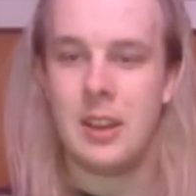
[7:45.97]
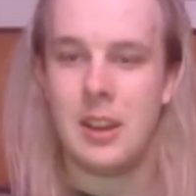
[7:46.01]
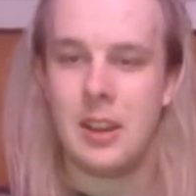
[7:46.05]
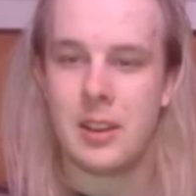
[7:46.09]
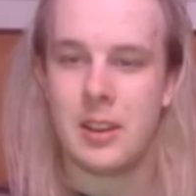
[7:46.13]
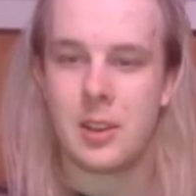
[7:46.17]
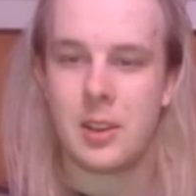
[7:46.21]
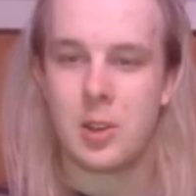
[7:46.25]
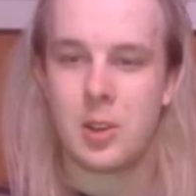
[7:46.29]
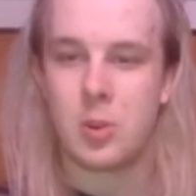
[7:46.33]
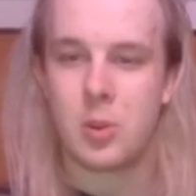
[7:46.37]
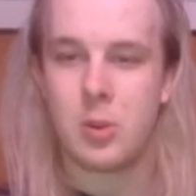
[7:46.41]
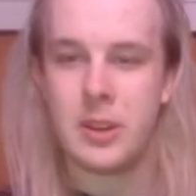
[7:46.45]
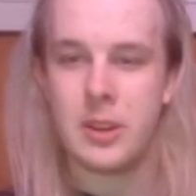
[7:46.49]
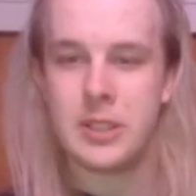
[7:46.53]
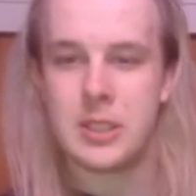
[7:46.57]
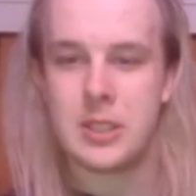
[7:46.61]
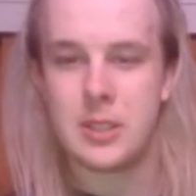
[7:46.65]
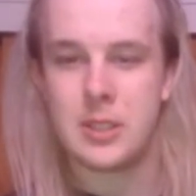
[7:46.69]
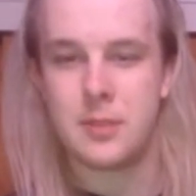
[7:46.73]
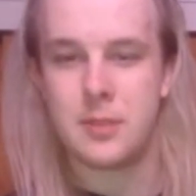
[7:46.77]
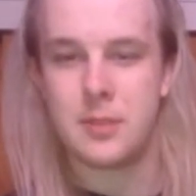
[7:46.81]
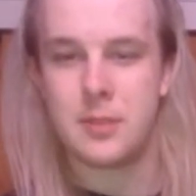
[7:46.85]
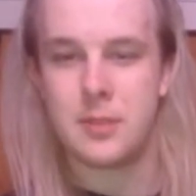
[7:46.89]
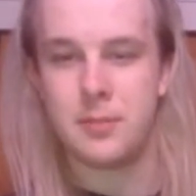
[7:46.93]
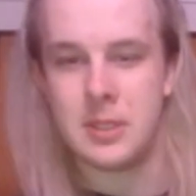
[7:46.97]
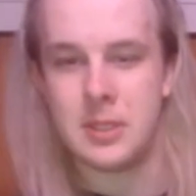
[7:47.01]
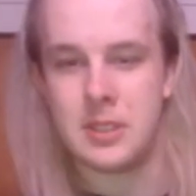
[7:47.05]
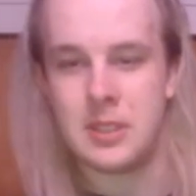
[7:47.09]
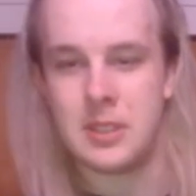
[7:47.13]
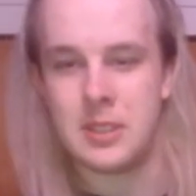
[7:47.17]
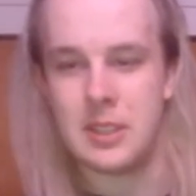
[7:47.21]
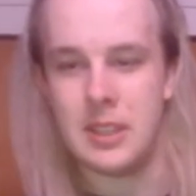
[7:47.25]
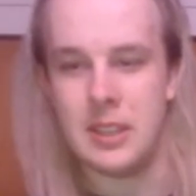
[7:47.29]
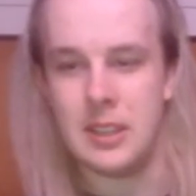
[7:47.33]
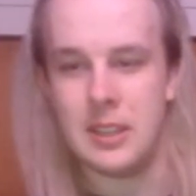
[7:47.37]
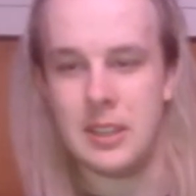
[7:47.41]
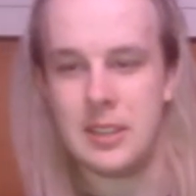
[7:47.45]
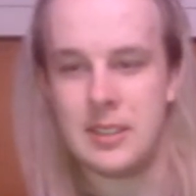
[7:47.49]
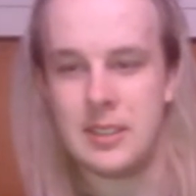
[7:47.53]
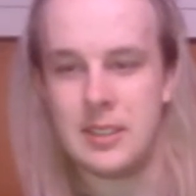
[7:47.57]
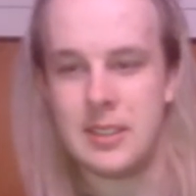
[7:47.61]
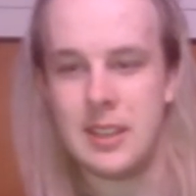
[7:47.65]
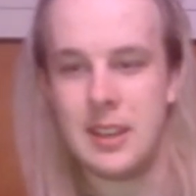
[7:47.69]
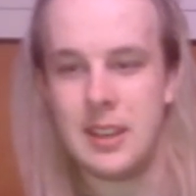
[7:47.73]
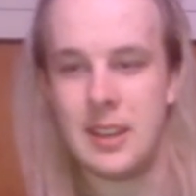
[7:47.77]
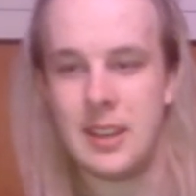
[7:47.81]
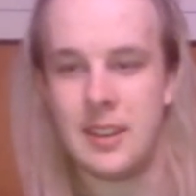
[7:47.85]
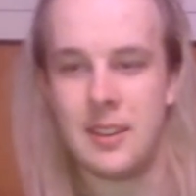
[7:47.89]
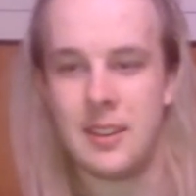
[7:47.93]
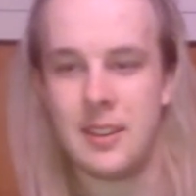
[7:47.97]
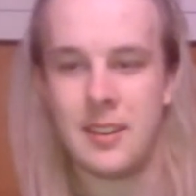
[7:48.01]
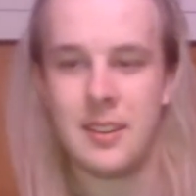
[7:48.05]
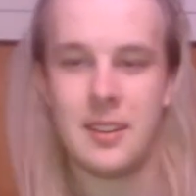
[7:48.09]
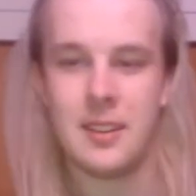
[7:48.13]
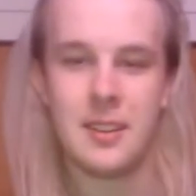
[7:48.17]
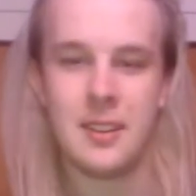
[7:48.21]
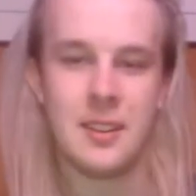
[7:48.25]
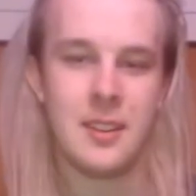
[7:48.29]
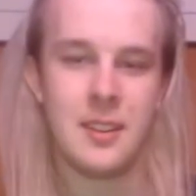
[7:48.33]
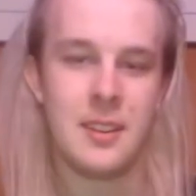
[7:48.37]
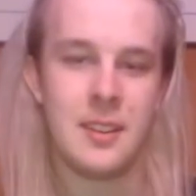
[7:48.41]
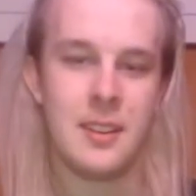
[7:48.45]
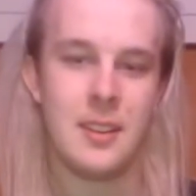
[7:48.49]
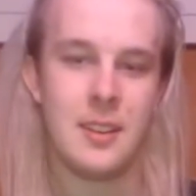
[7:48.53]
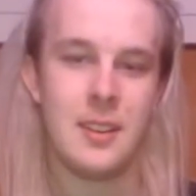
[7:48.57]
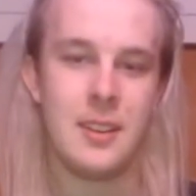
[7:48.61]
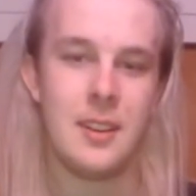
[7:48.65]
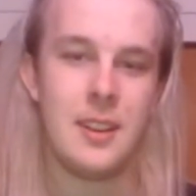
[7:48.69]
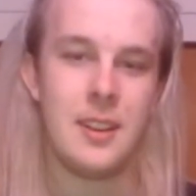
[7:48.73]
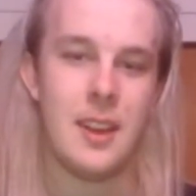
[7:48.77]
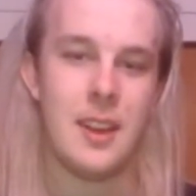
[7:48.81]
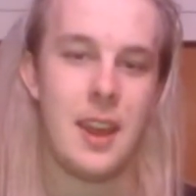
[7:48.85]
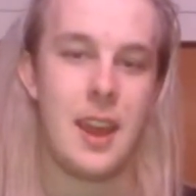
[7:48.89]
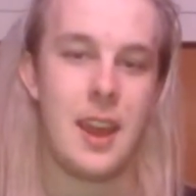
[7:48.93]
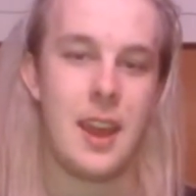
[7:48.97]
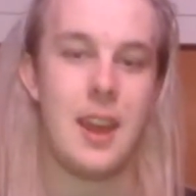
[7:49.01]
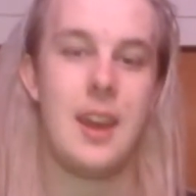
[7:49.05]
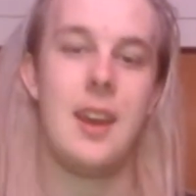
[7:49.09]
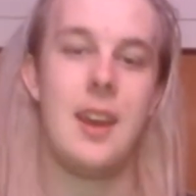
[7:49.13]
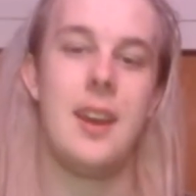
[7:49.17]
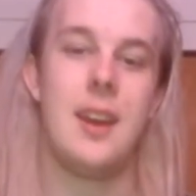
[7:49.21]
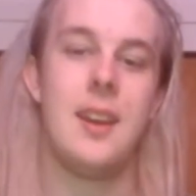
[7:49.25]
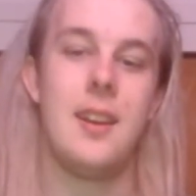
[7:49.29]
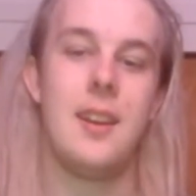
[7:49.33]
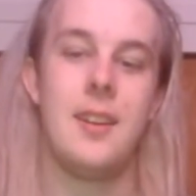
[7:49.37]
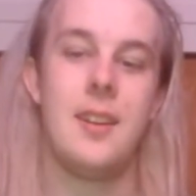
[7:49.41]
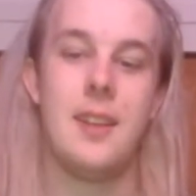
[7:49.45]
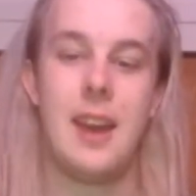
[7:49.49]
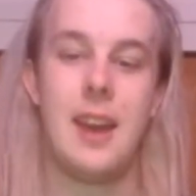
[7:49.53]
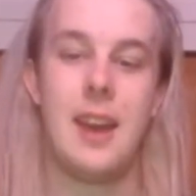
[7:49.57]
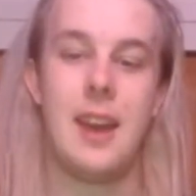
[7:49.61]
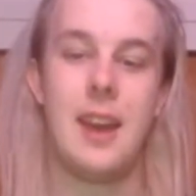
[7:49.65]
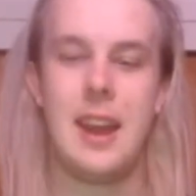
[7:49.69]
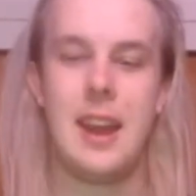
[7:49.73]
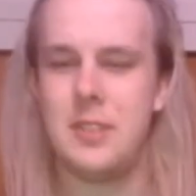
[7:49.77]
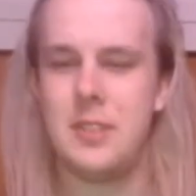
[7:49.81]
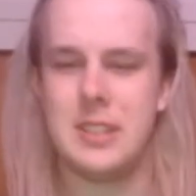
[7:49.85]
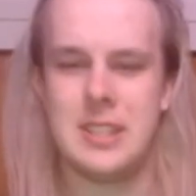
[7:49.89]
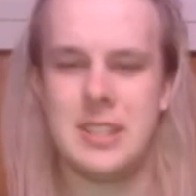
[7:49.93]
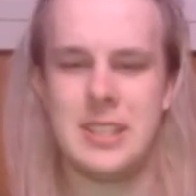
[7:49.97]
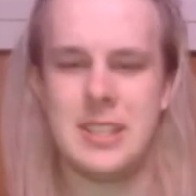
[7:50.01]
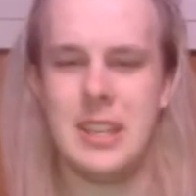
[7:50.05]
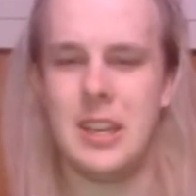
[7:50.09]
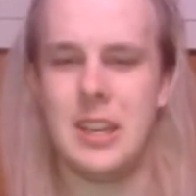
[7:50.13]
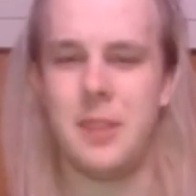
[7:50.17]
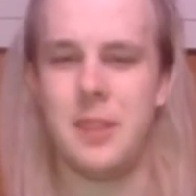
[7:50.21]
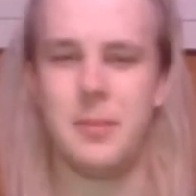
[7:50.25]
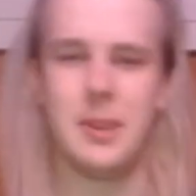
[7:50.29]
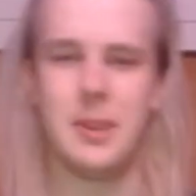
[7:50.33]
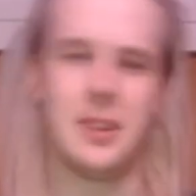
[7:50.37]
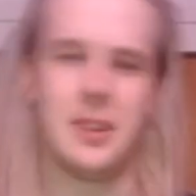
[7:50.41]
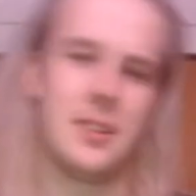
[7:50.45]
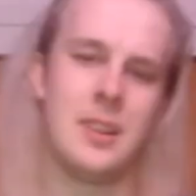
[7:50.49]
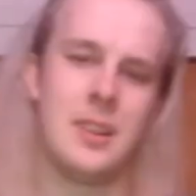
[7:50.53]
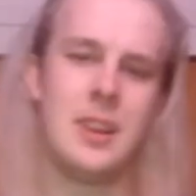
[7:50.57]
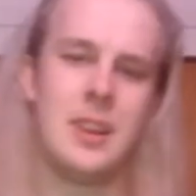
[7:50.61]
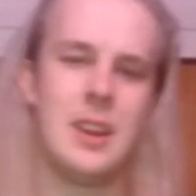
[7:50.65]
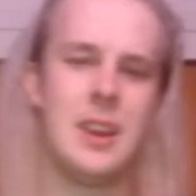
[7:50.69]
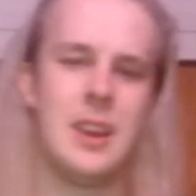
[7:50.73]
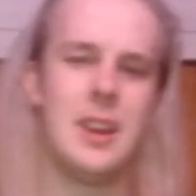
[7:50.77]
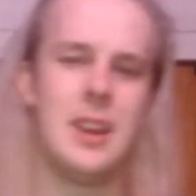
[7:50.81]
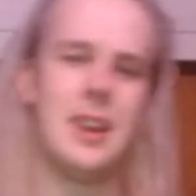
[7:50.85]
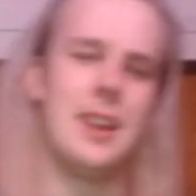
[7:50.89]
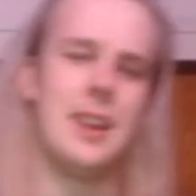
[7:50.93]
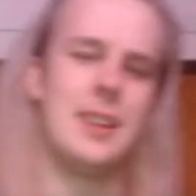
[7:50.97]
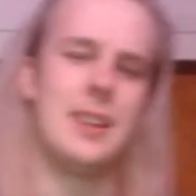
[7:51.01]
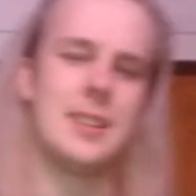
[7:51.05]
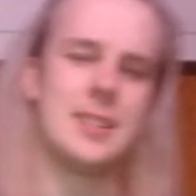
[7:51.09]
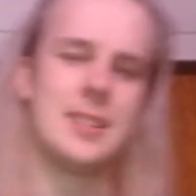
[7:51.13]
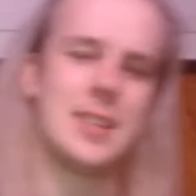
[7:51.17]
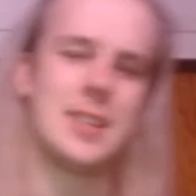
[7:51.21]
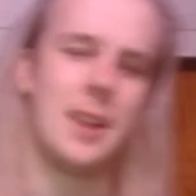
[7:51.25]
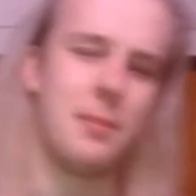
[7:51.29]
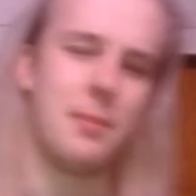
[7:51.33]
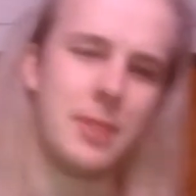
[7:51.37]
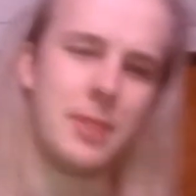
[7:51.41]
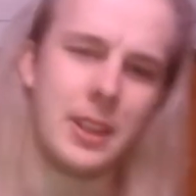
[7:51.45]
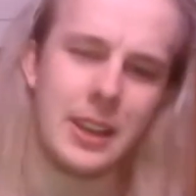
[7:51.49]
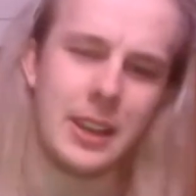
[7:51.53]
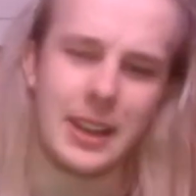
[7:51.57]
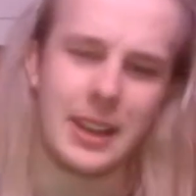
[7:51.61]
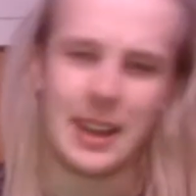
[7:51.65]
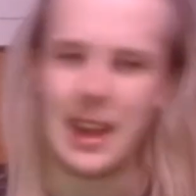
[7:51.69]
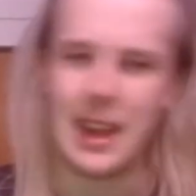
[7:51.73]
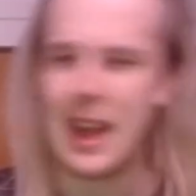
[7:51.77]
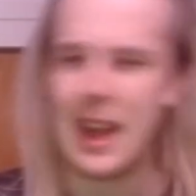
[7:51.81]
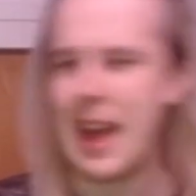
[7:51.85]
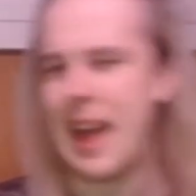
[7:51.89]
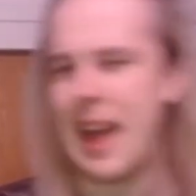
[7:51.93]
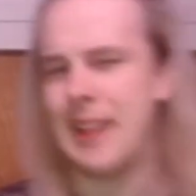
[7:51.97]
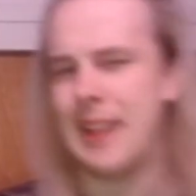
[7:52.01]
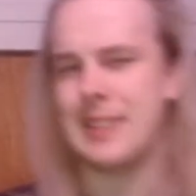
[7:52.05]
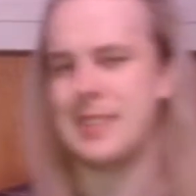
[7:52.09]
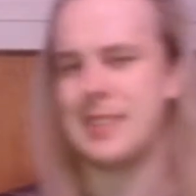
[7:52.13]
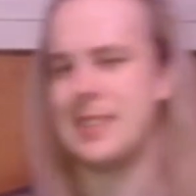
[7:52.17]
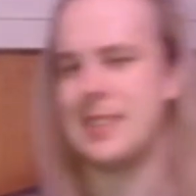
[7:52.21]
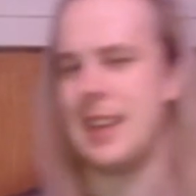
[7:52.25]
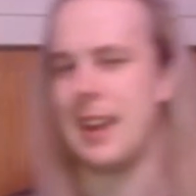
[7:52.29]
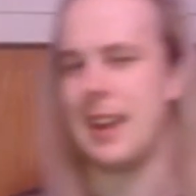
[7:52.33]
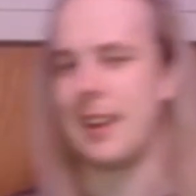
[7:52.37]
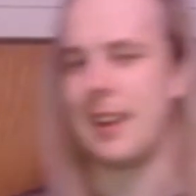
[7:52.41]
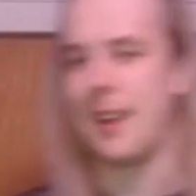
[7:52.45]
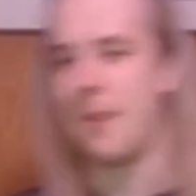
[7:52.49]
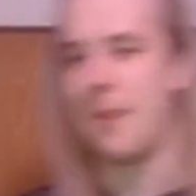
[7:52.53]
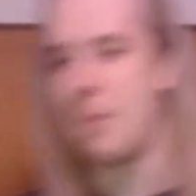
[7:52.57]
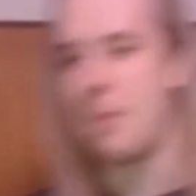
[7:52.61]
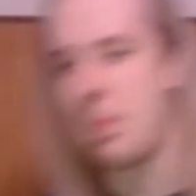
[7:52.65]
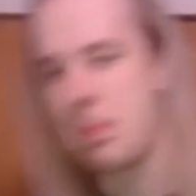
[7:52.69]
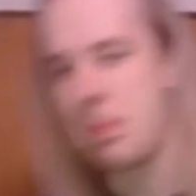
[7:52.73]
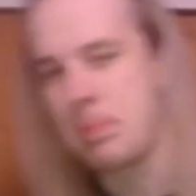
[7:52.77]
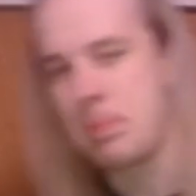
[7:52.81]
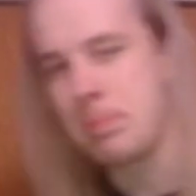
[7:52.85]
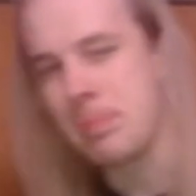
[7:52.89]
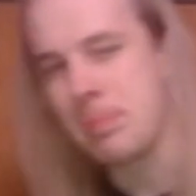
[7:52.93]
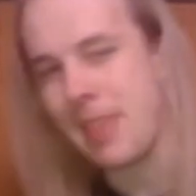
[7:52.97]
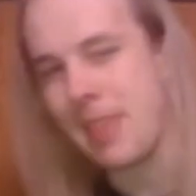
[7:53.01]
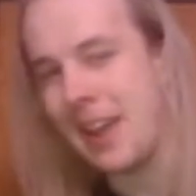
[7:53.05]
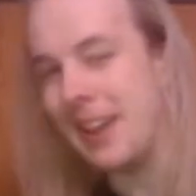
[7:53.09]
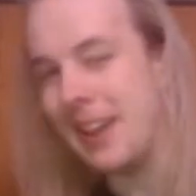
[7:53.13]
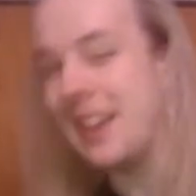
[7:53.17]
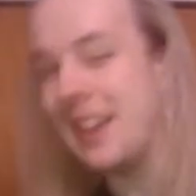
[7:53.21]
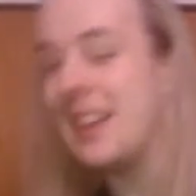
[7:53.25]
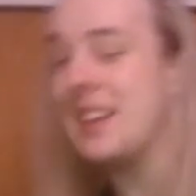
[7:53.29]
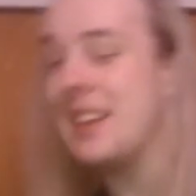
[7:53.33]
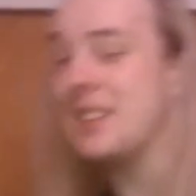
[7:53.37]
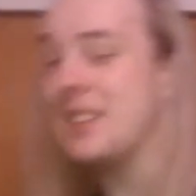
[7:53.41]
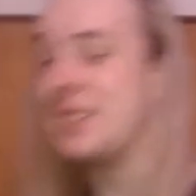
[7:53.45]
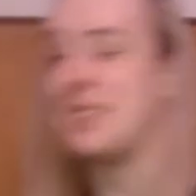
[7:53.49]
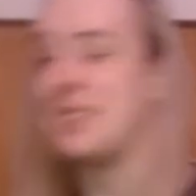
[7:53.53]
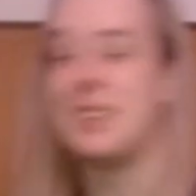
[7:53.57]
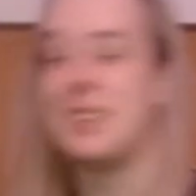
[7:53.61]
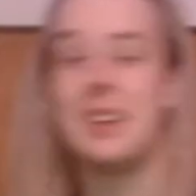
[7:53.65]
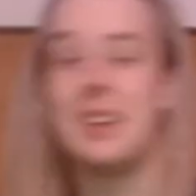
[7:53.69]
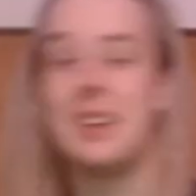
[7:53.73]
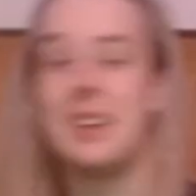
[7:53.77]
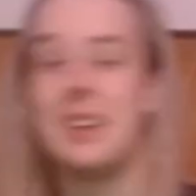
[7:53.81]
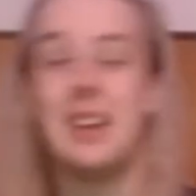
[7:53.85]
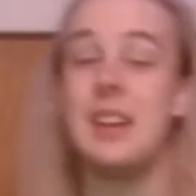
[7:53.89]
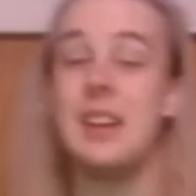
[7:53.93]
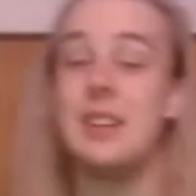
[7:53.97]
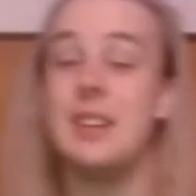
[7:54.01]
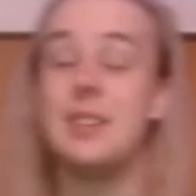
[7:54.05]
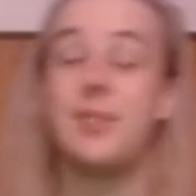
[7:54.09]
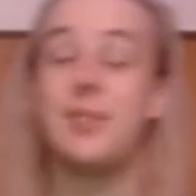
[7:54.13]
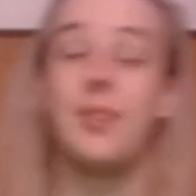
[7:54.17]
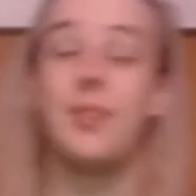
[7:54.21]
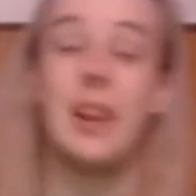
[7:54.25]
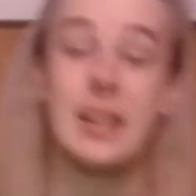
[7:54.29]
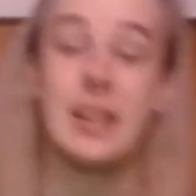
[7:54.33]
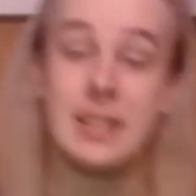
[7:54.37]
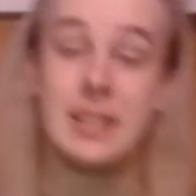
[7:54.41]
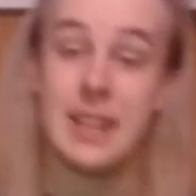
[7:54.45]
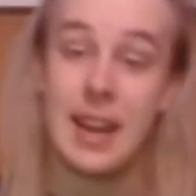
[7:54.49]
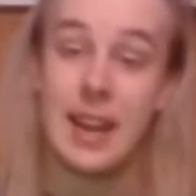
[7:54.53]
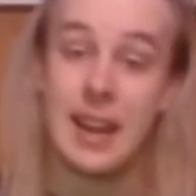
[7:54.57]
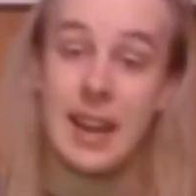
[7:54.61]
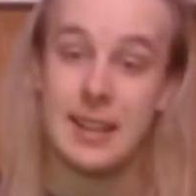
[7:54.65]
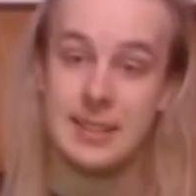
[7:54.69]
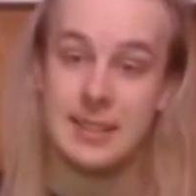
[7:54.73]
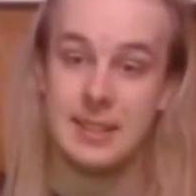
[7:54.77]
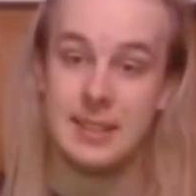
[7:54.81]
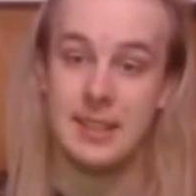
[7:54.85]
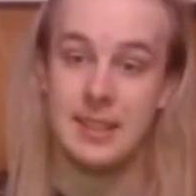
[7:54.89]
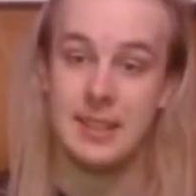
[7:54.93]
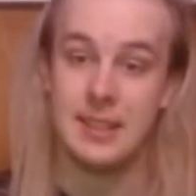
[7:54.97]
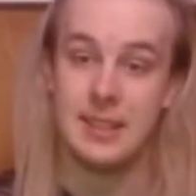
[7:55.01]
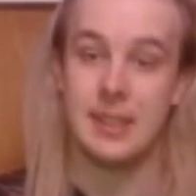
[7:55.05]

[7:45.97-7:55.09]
Chris Messina's in it. And I haven't seen him in something in a hot second. And he's fantastic.